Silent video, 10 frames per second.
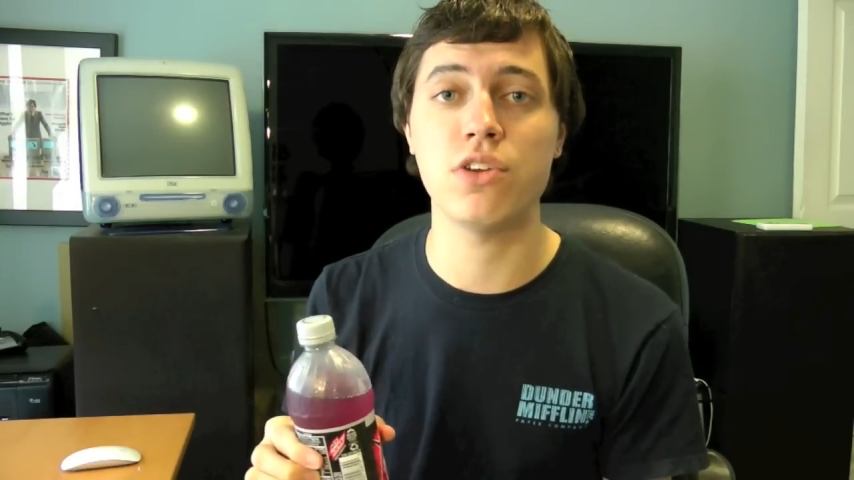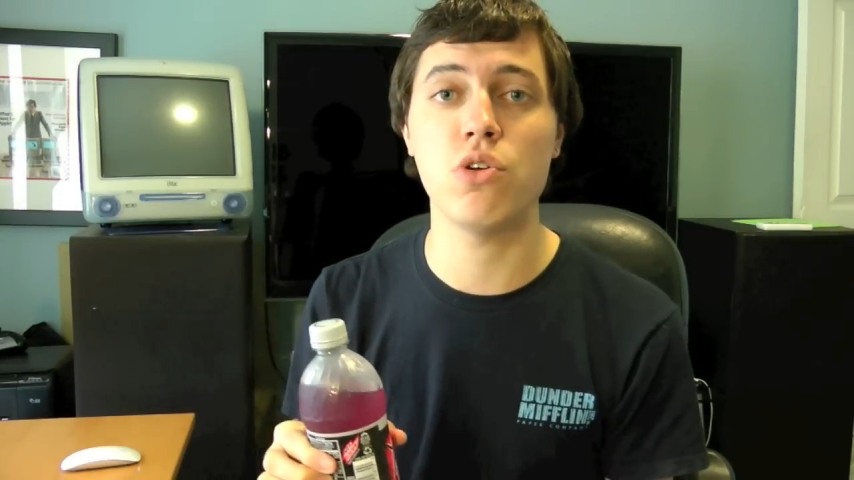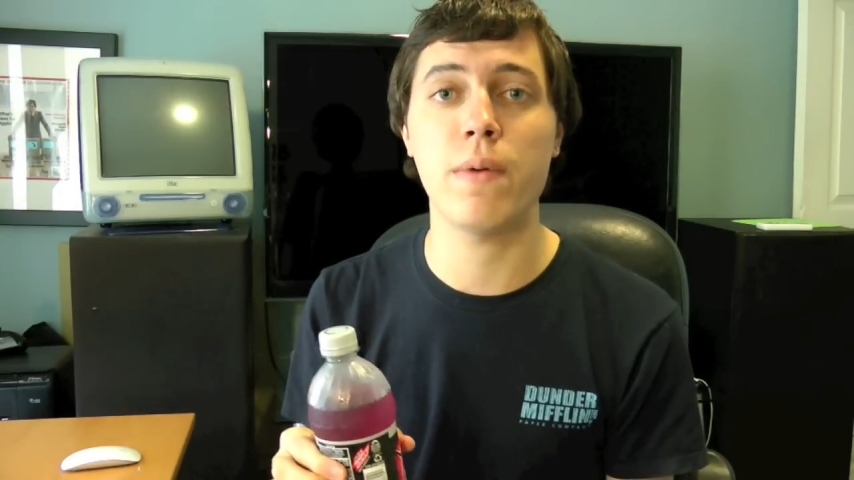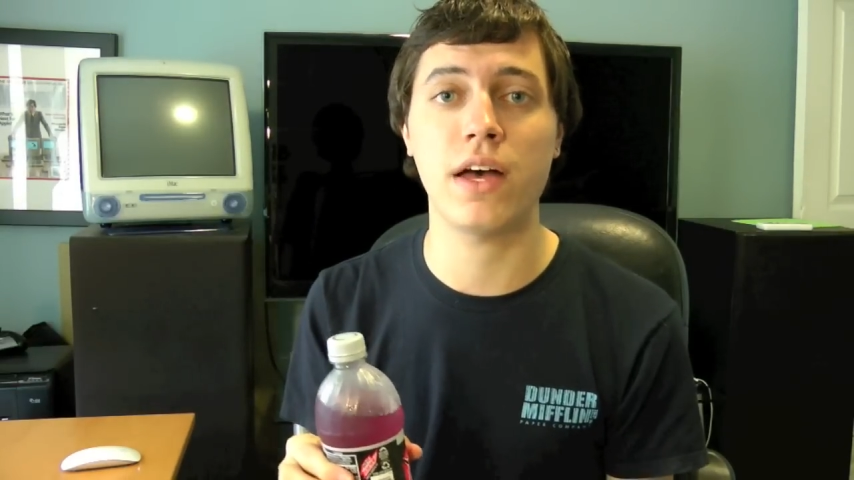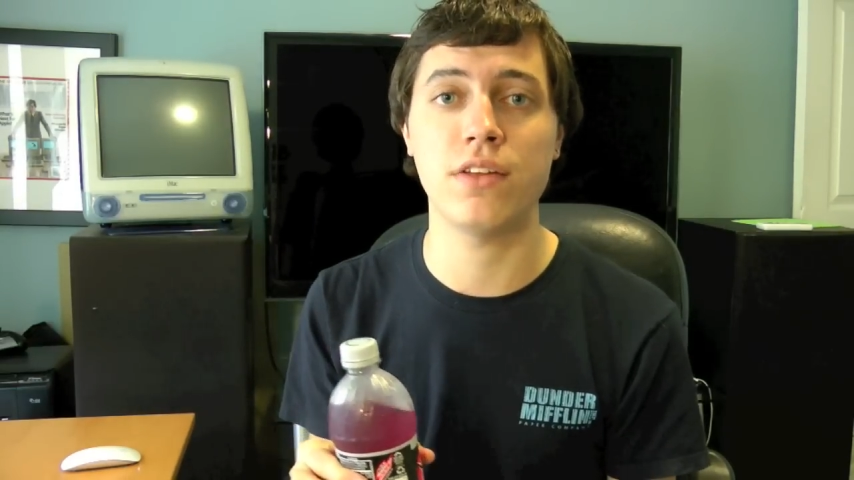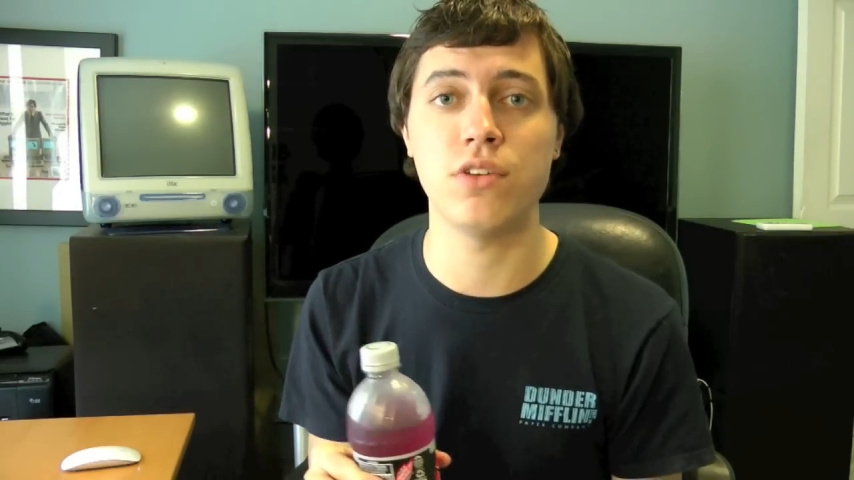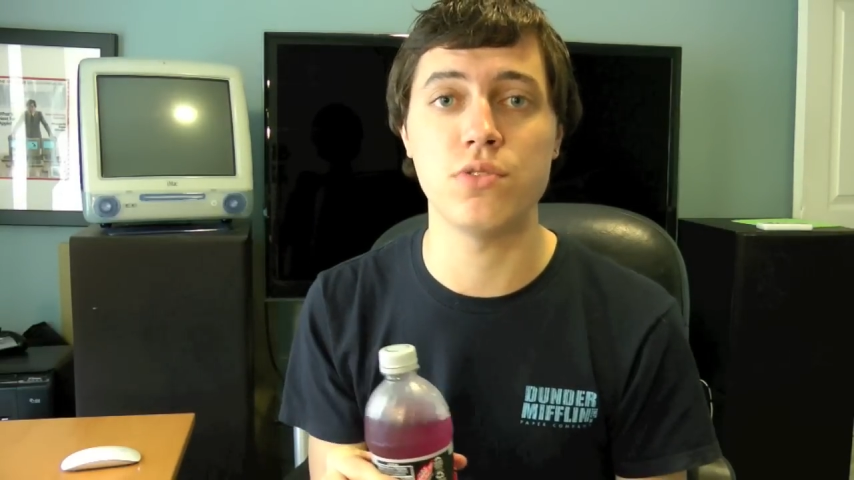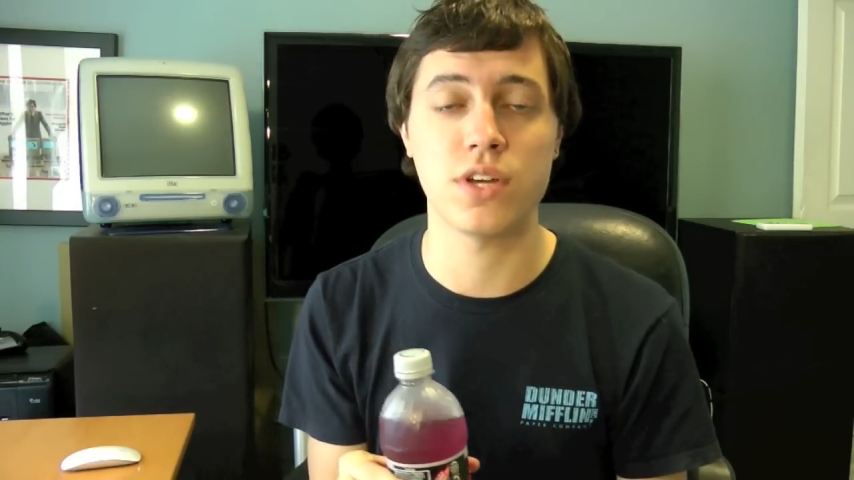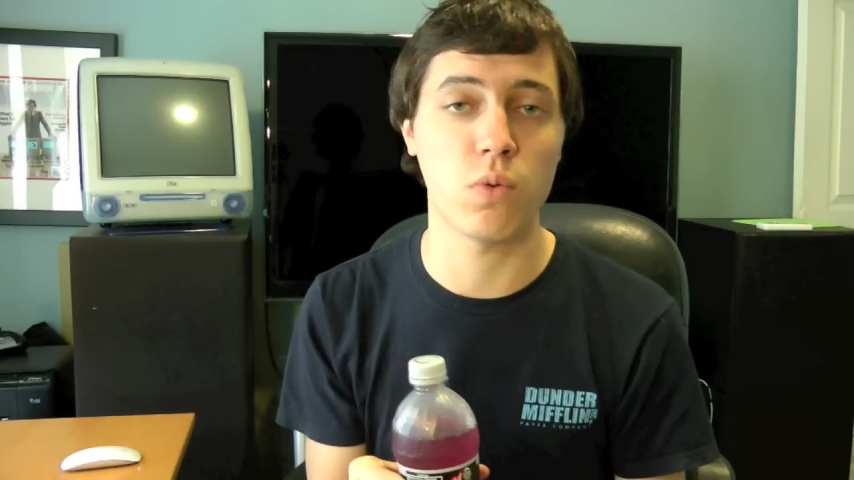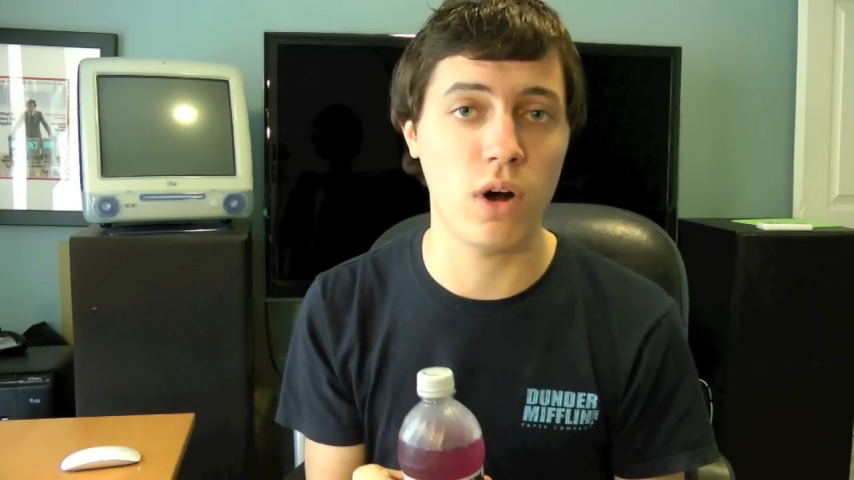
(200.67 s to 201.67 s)
new Mountain
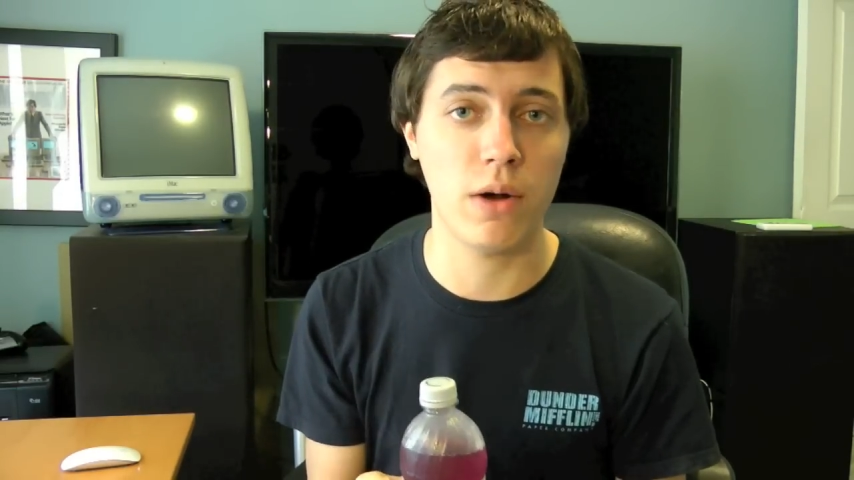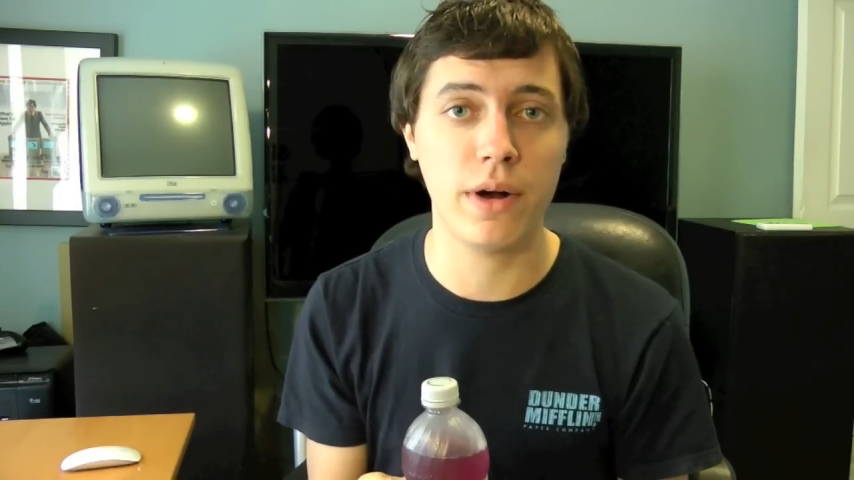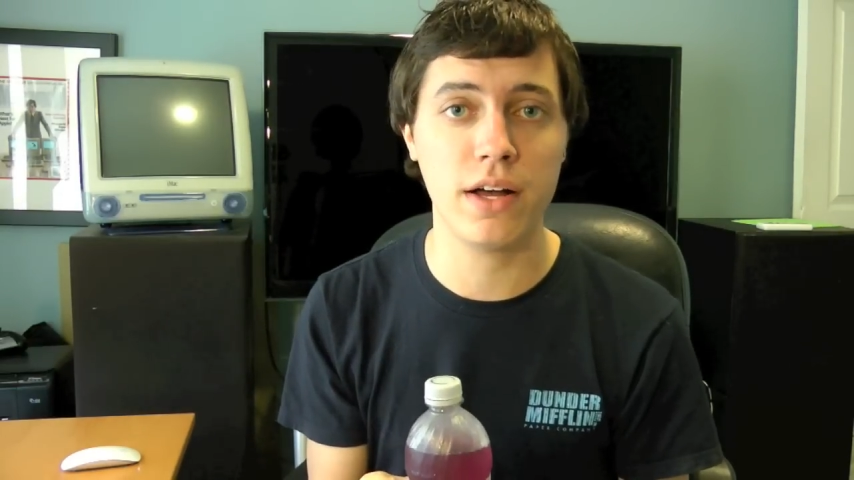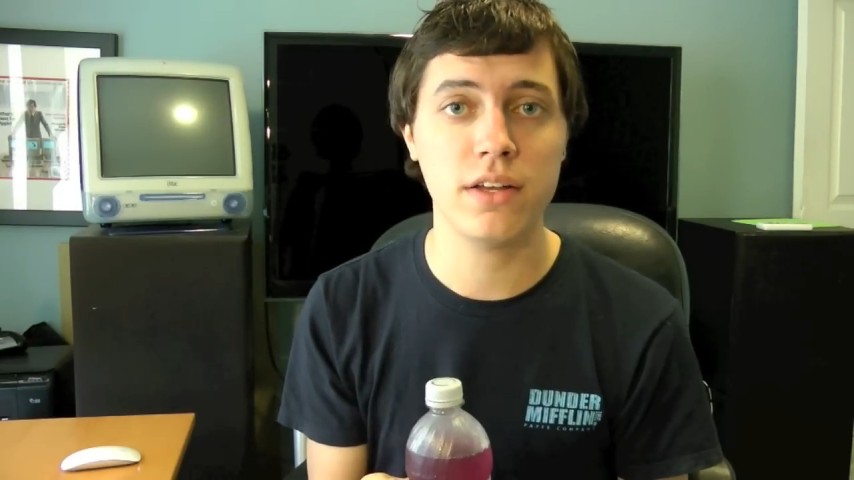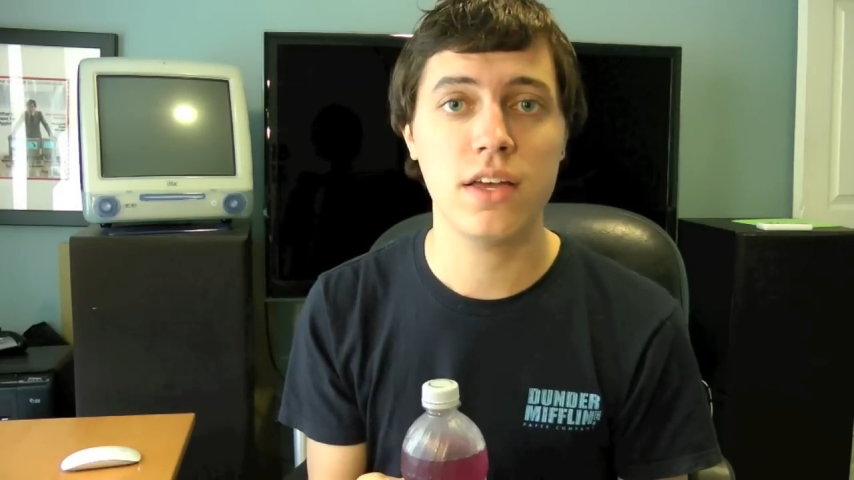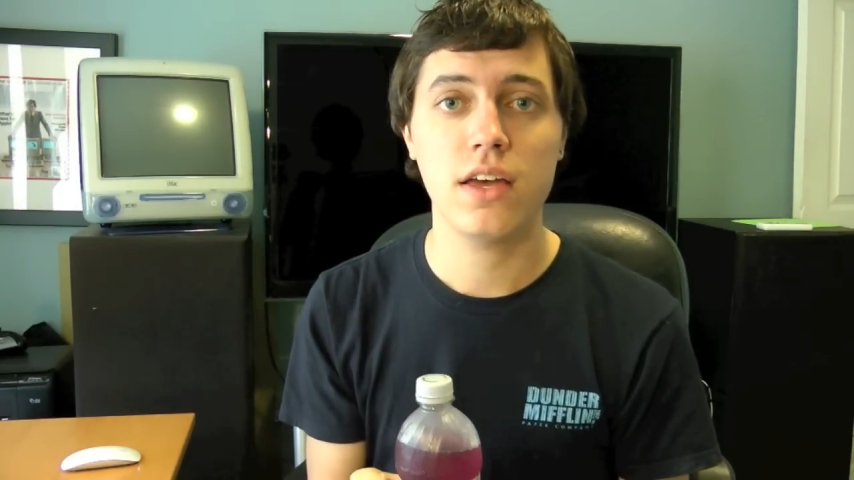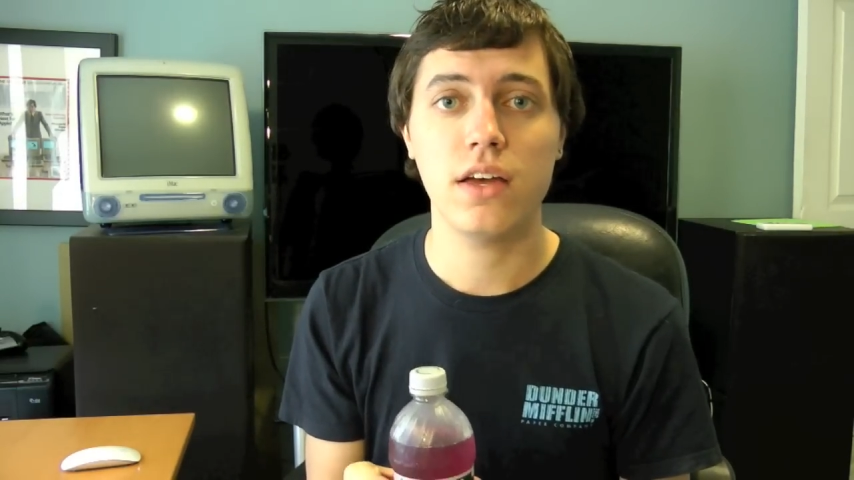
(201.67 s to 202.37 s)
Dews at Wawa,